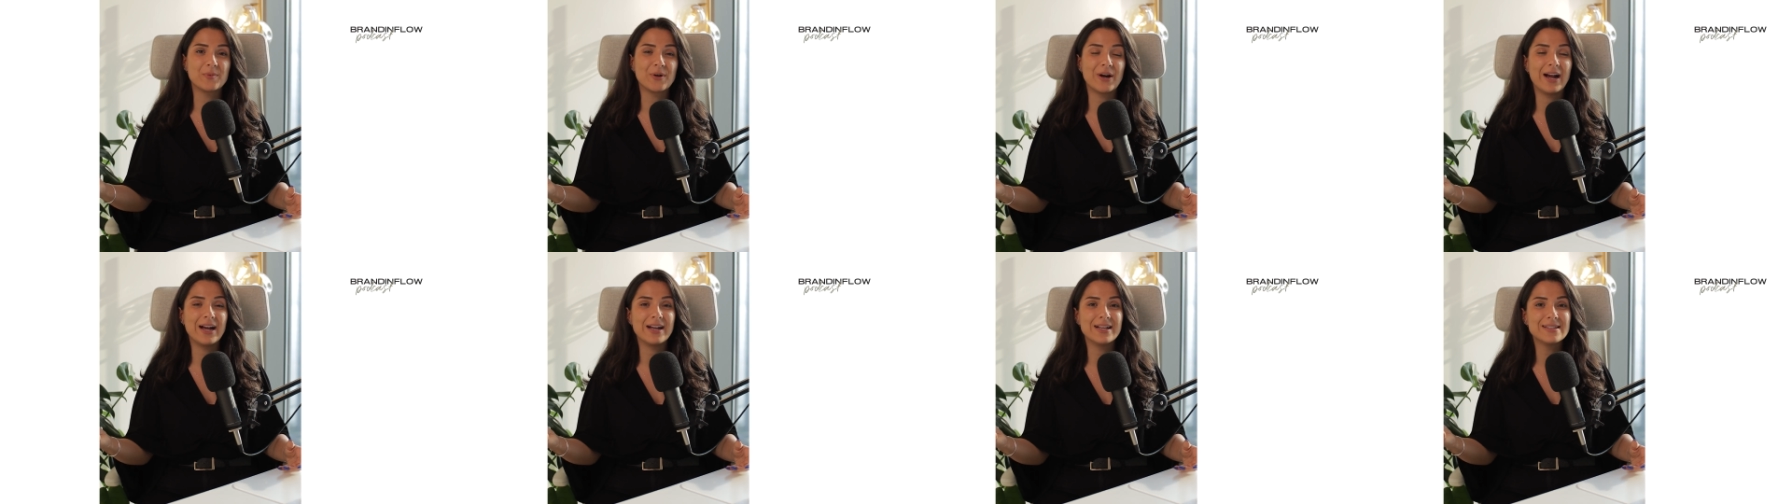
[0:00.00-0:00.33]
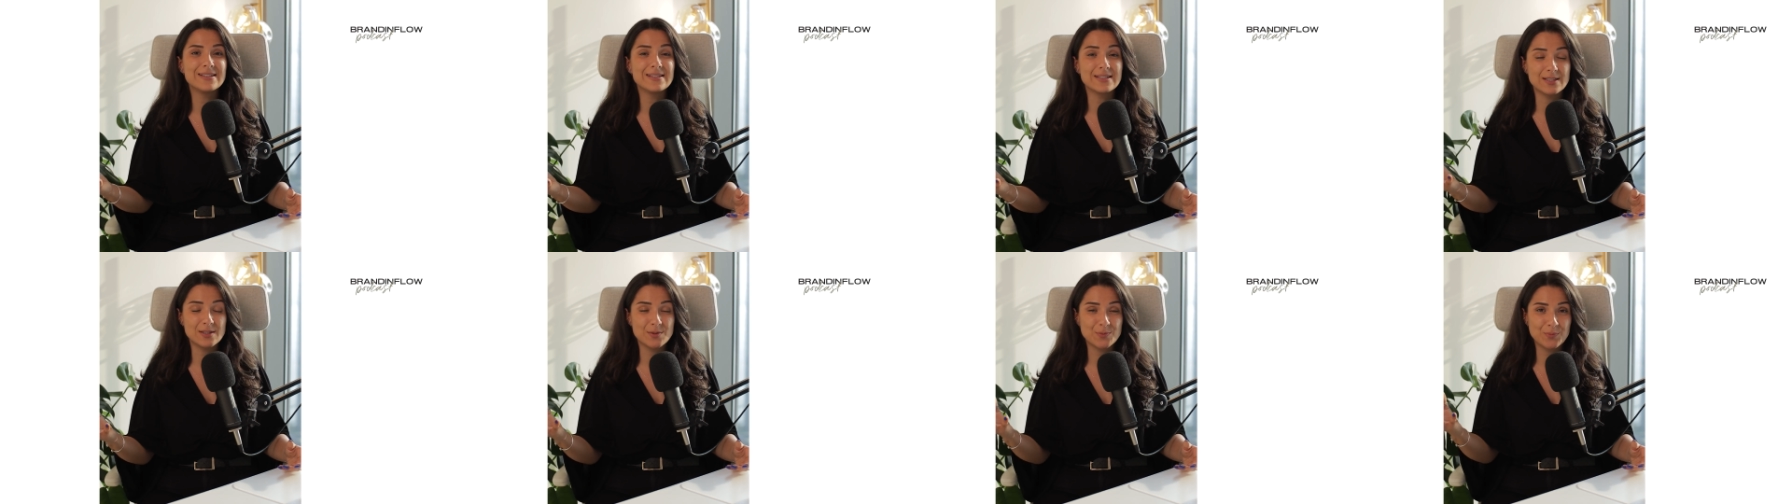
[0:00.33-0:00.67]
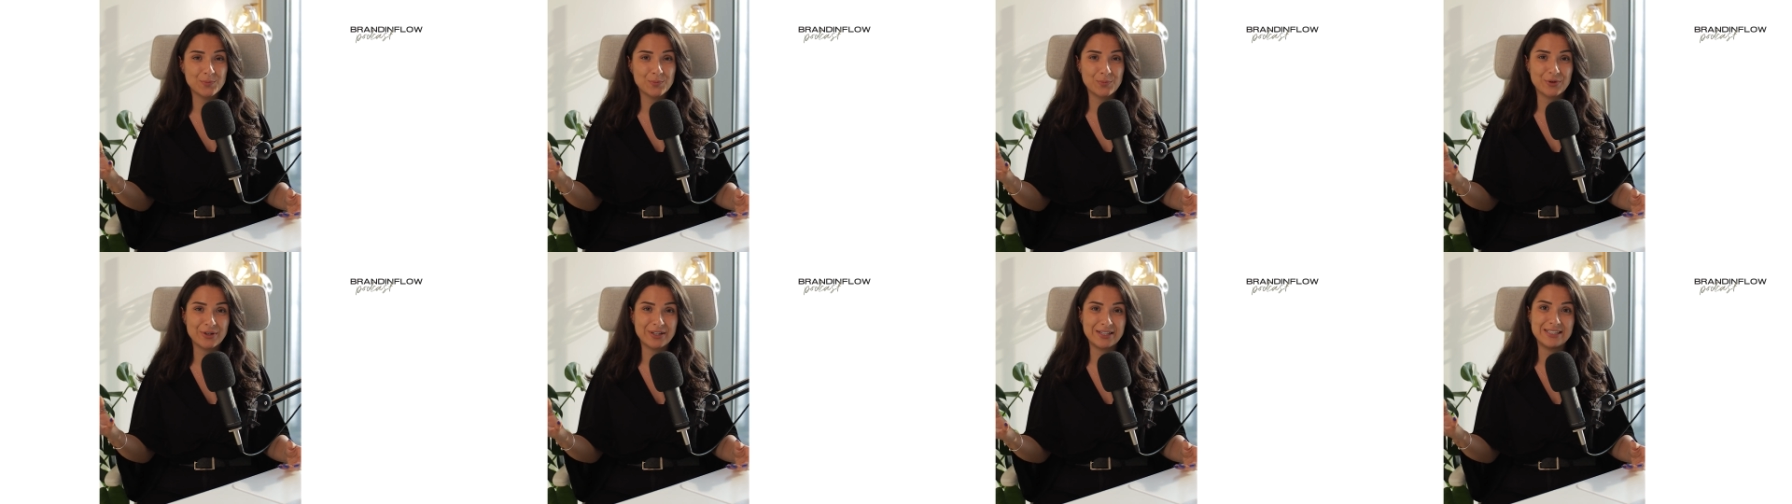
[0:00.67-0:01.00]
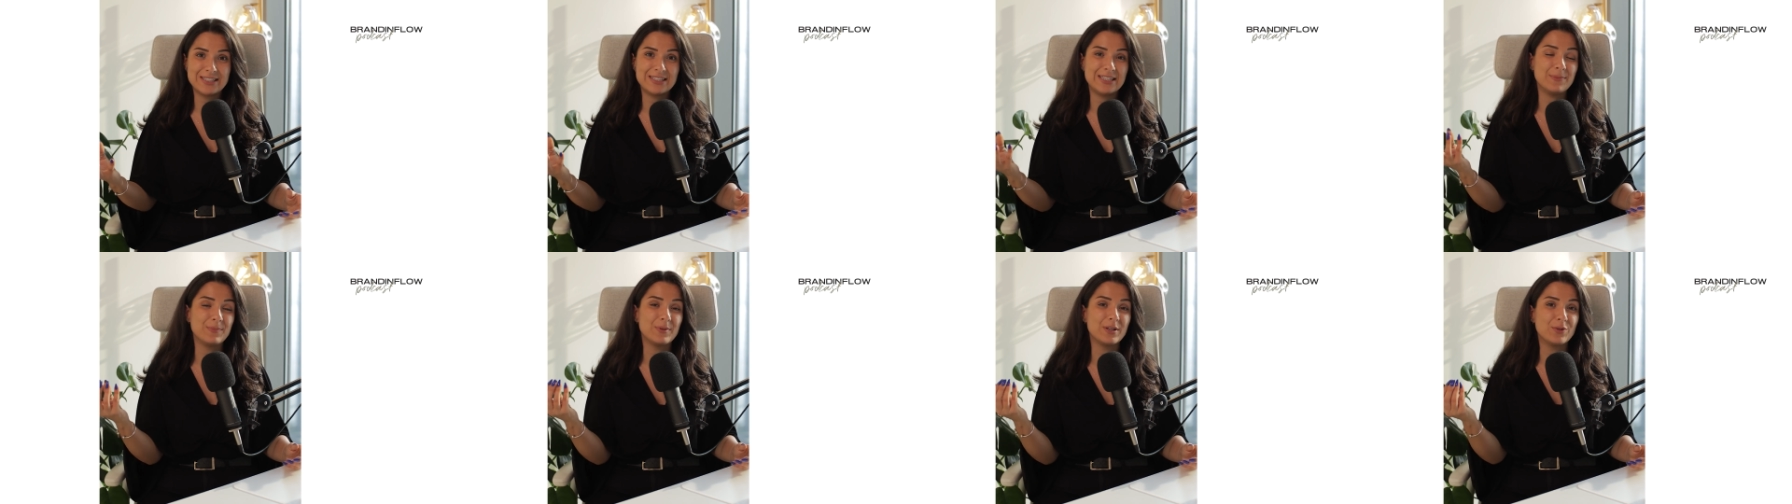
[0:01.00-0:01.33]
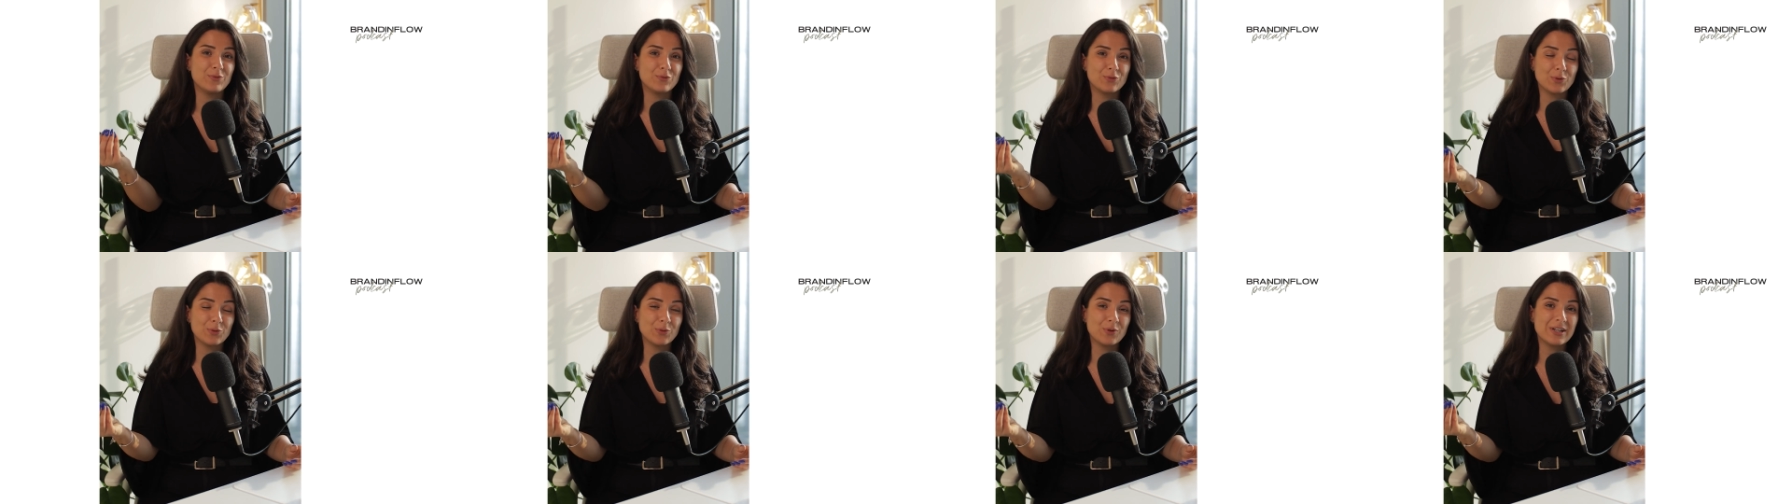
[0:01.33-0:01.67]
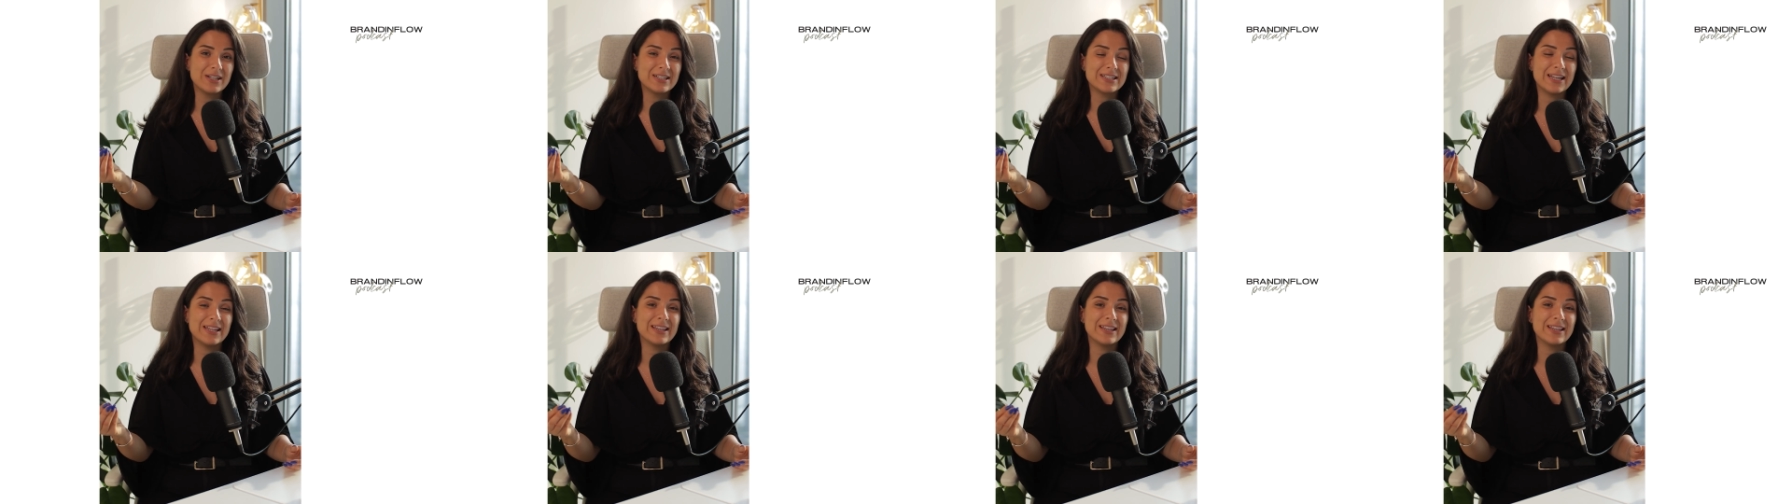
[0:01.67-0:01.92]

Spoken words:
brands is pretty deeply rooted